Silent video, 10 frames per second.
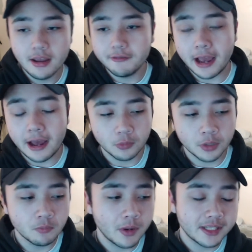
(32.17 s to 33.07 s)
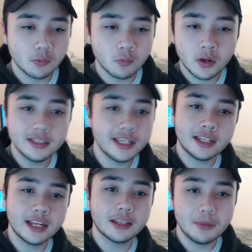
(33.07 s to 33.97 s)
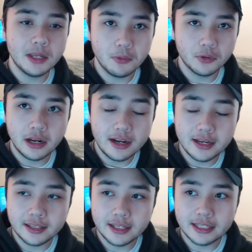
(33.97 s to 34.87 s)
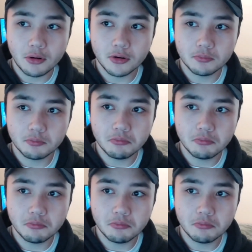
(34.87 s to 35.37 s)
Found one, went to one, didn't like the people there. I didn't think they were.